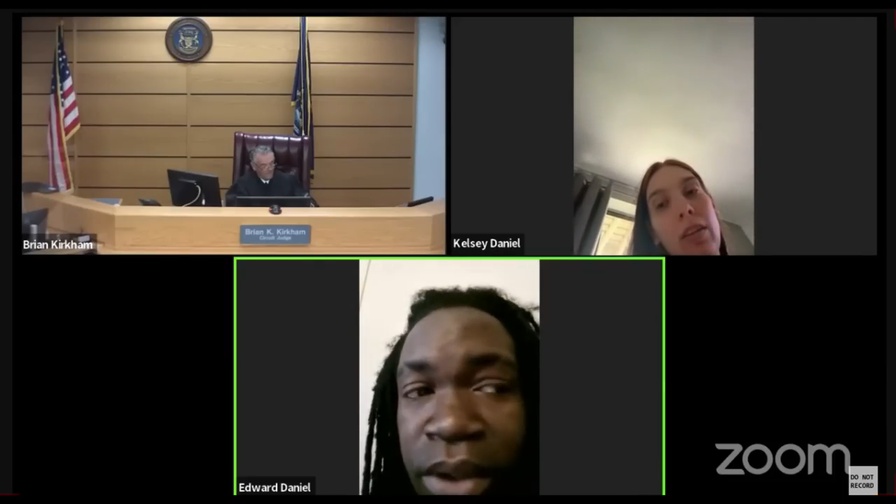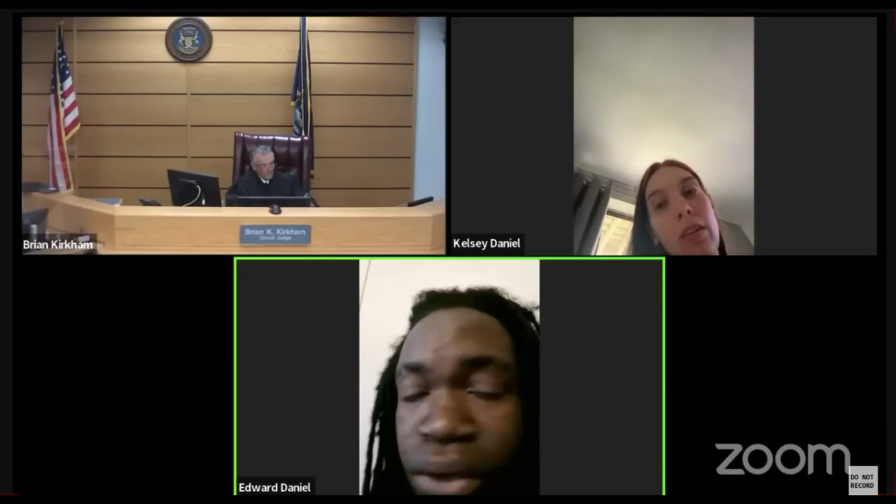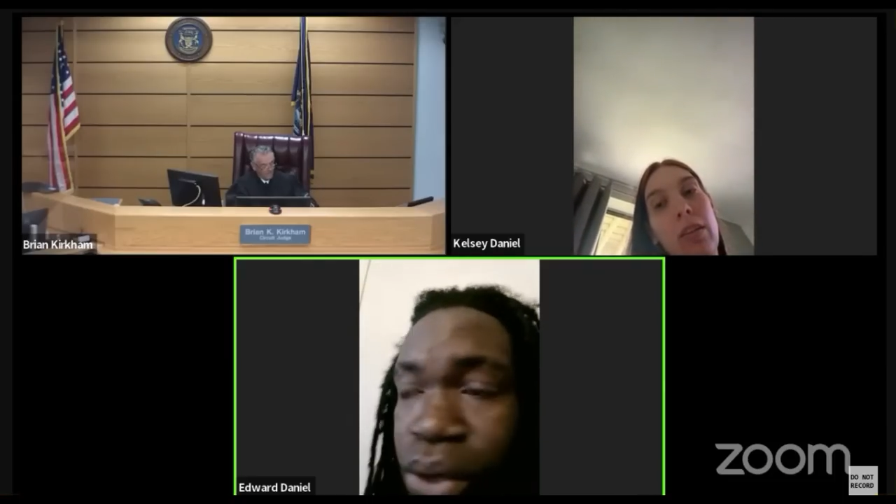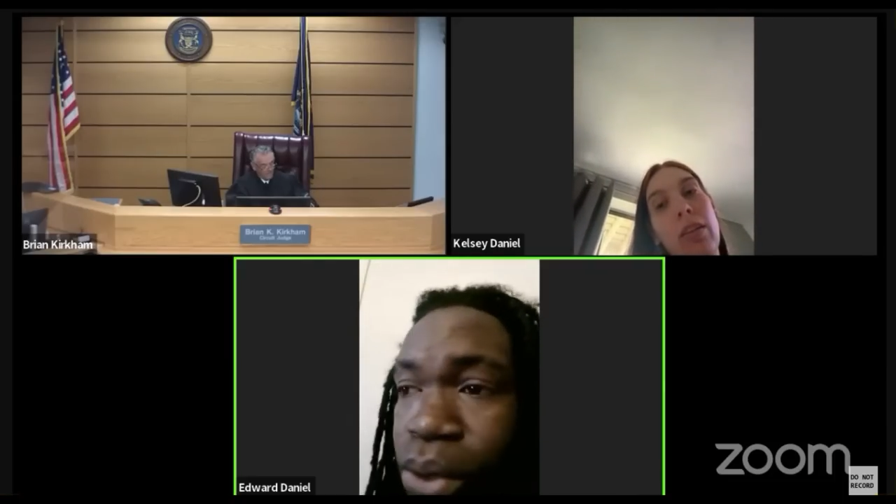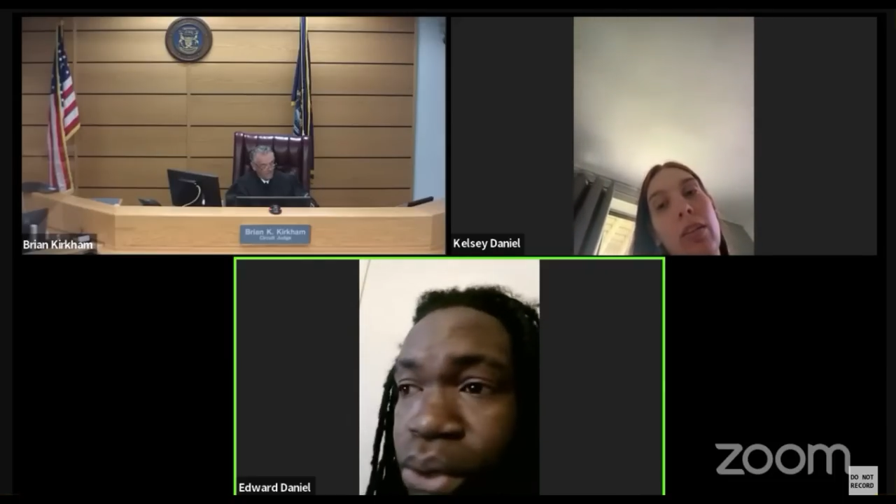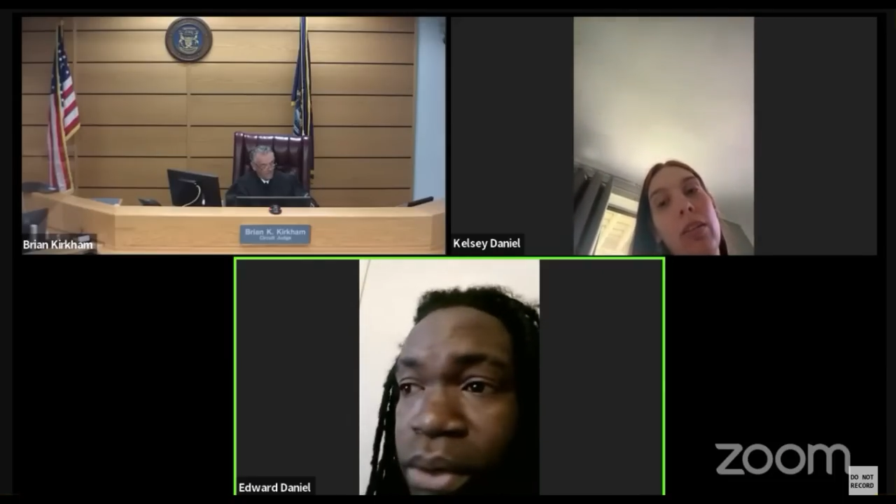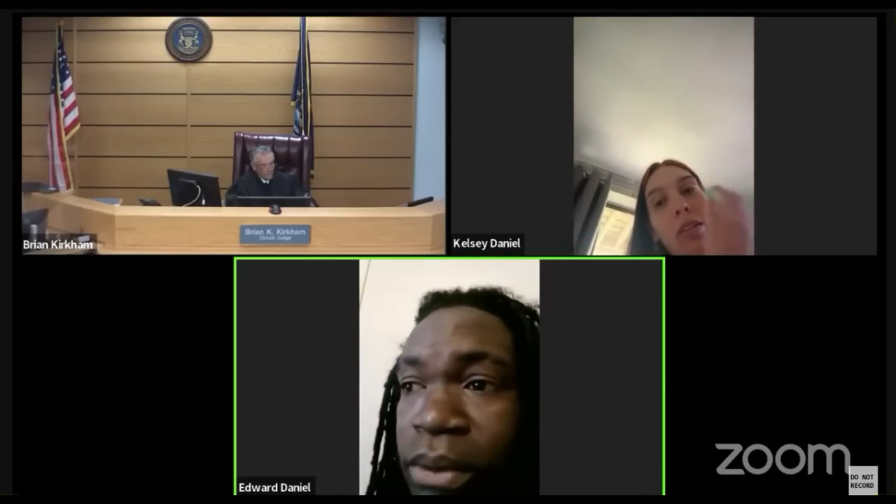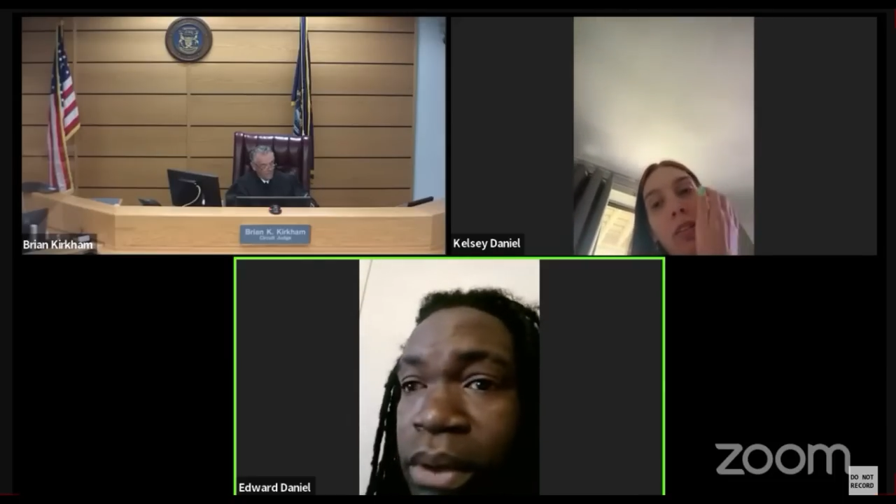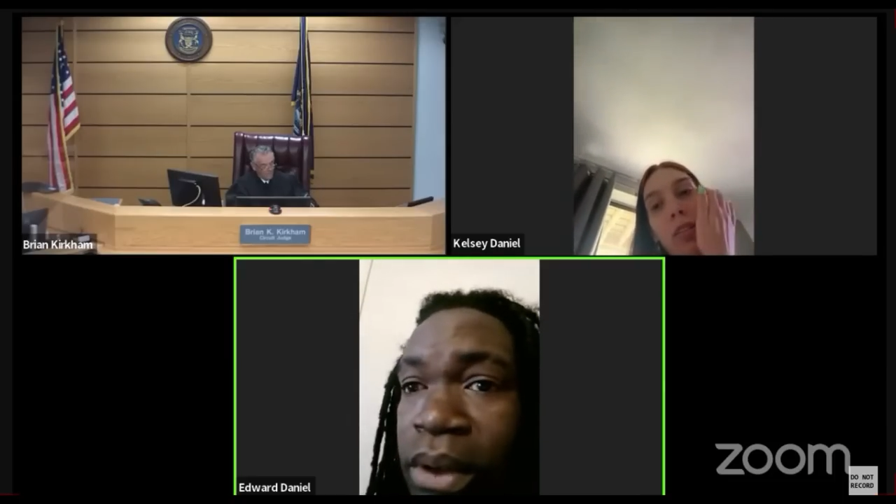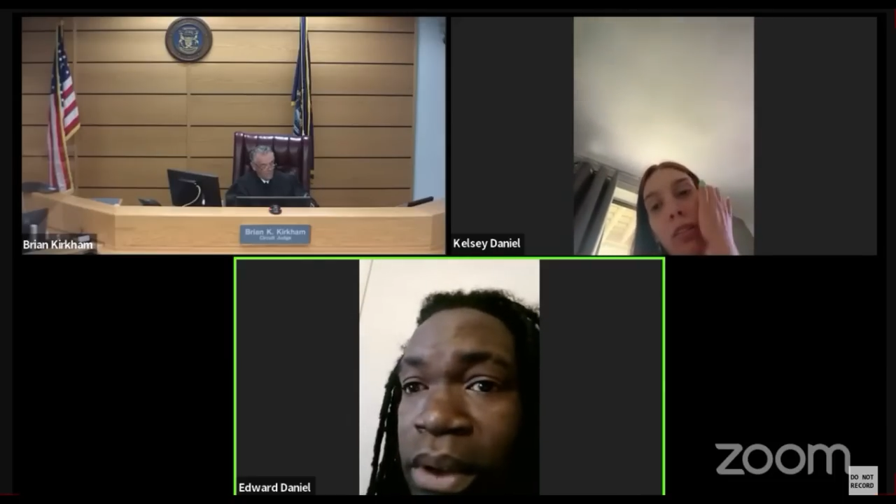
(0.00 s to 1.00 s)
children
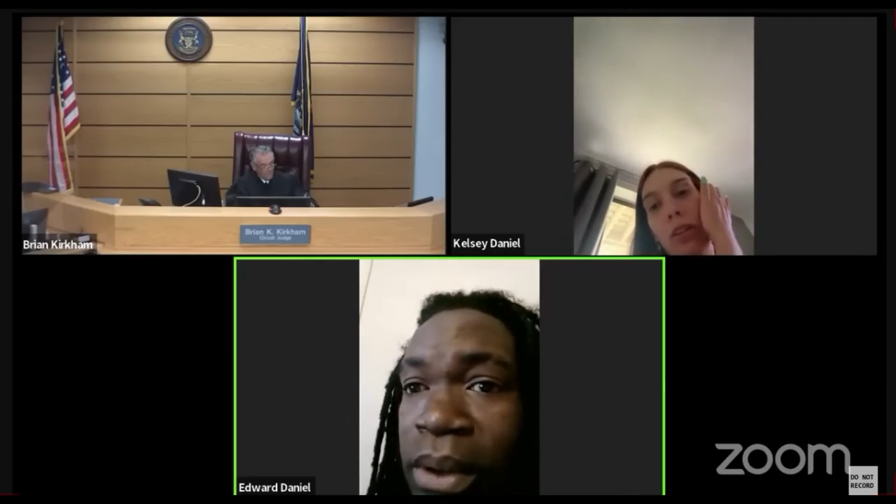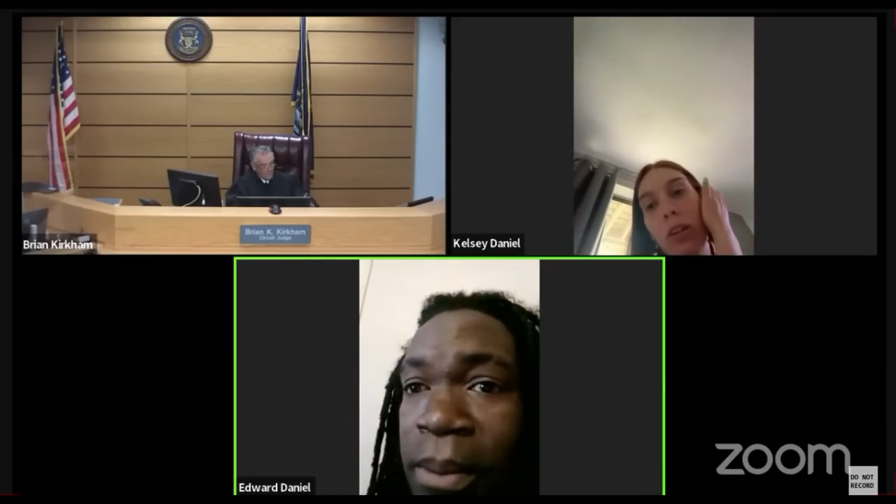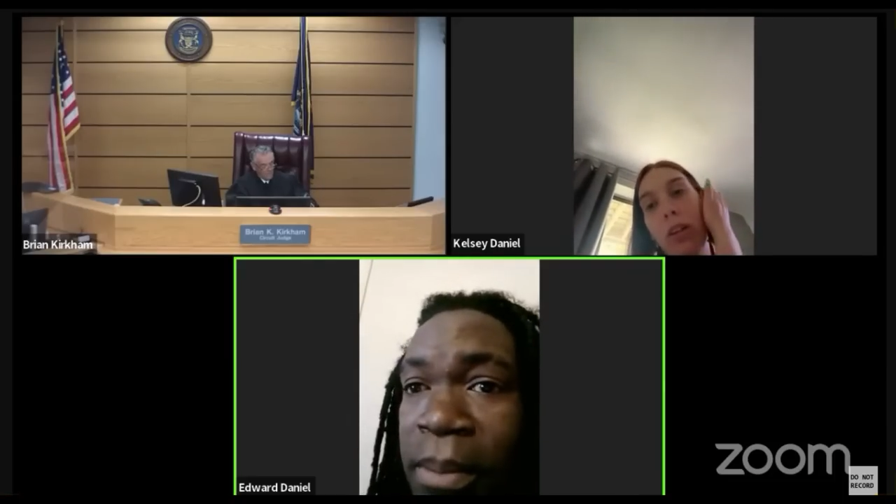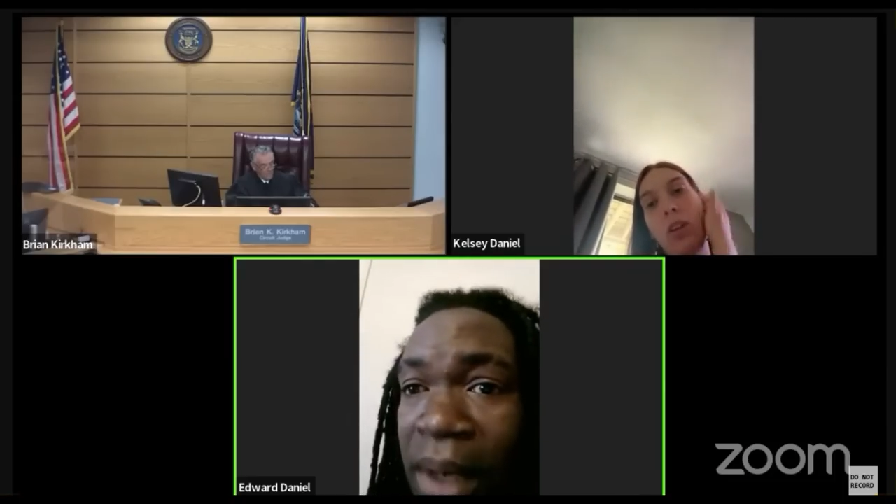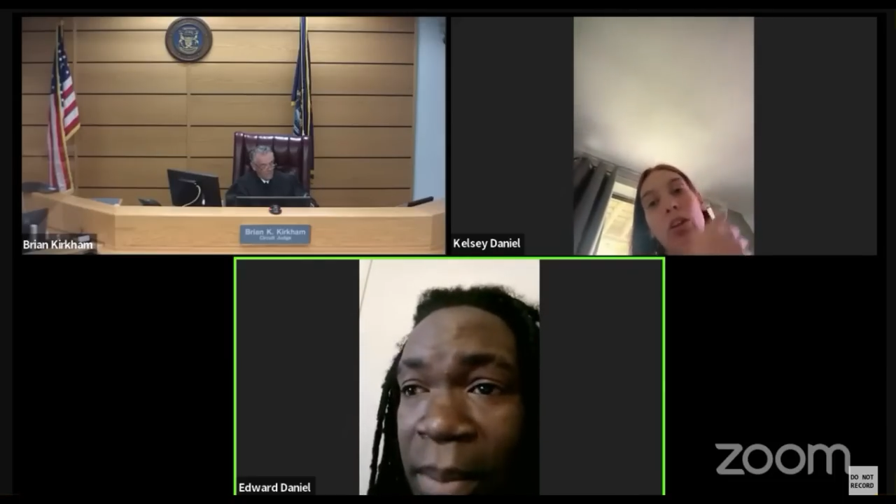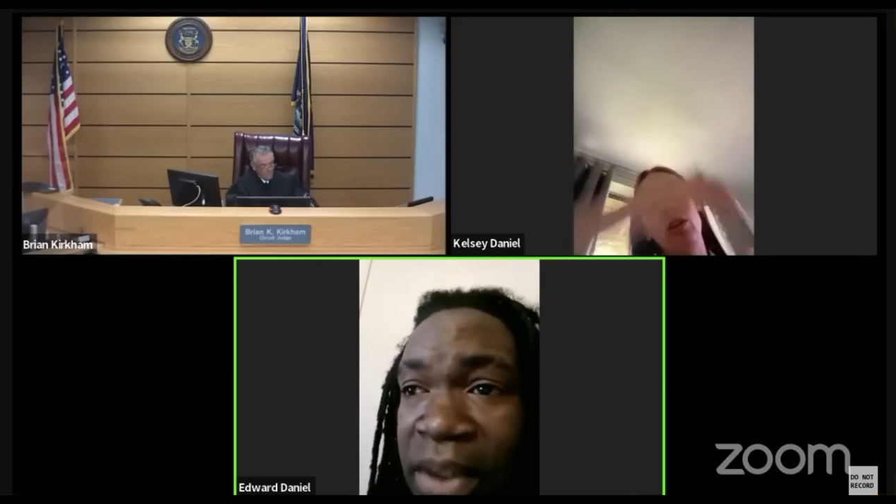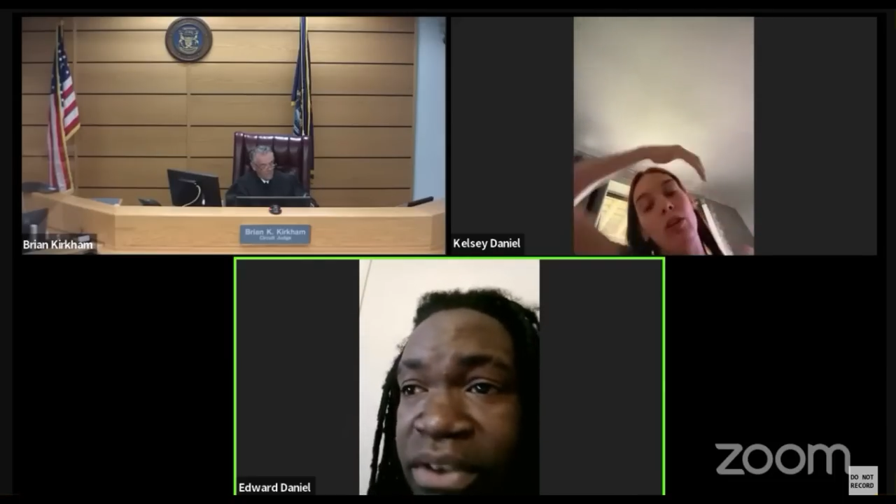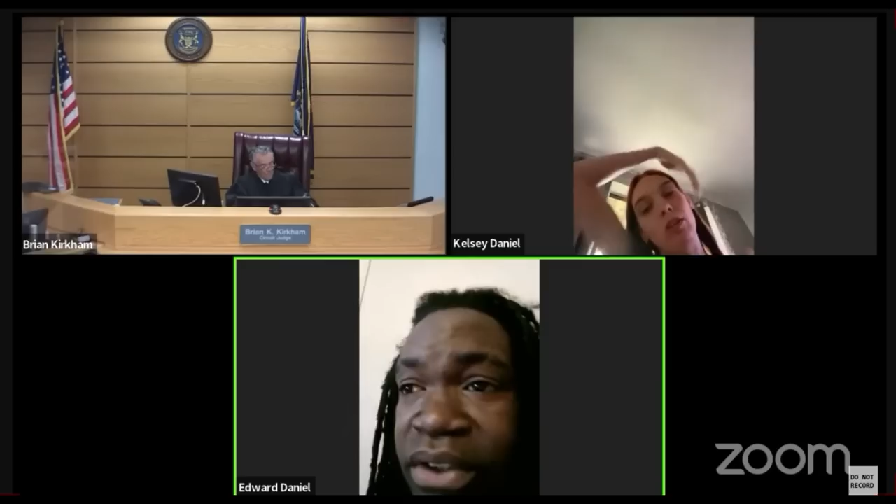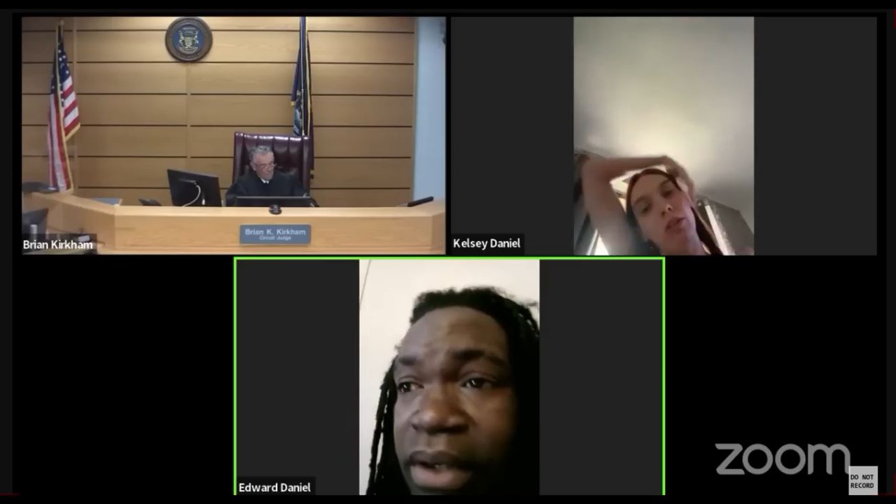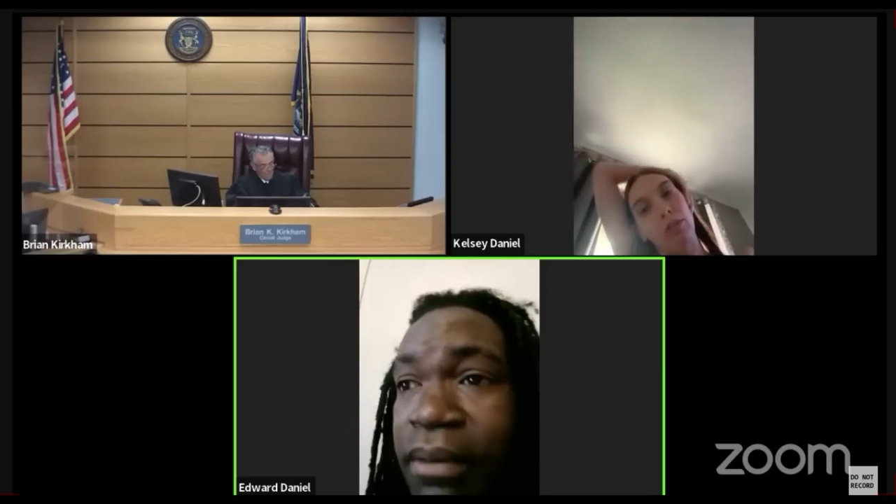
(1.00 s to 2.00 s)
by
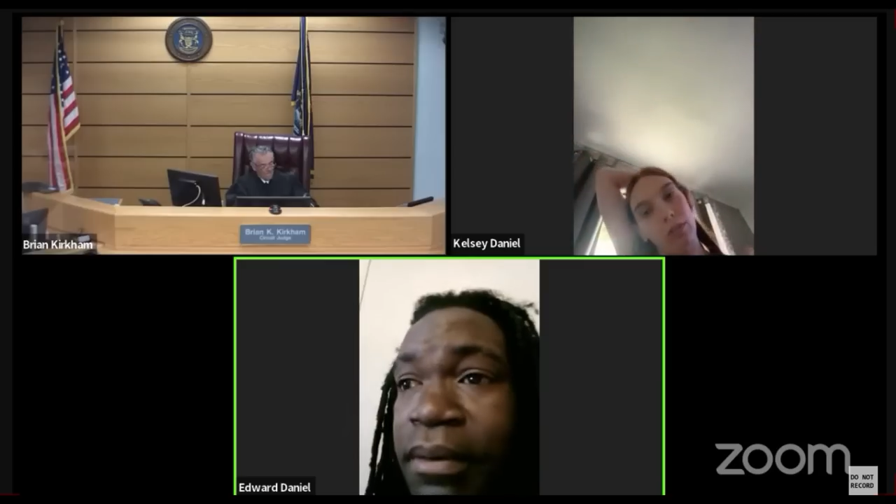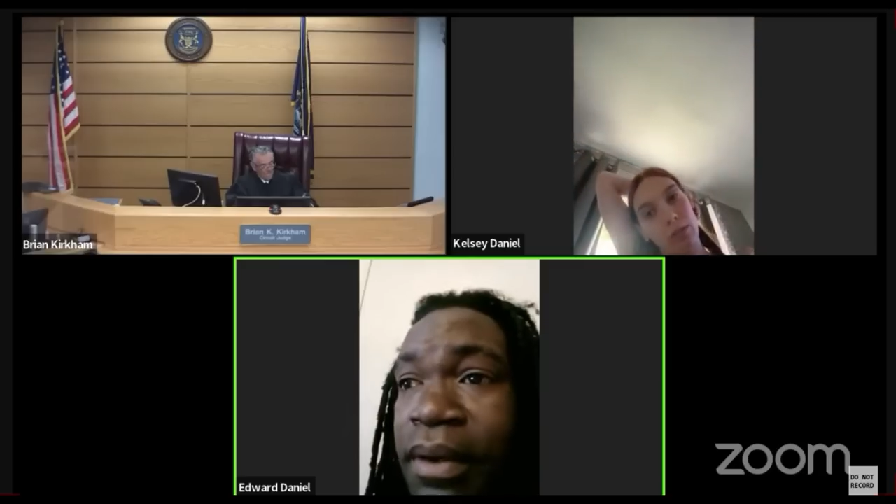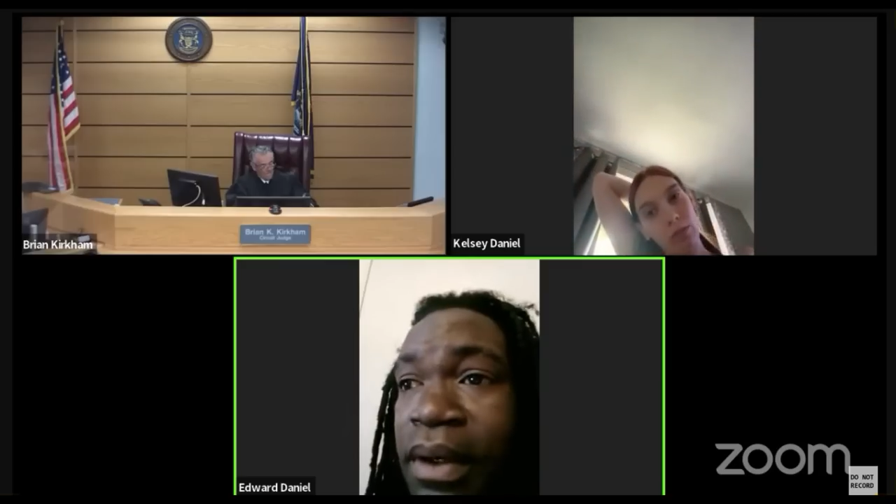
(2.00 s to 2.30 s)
myself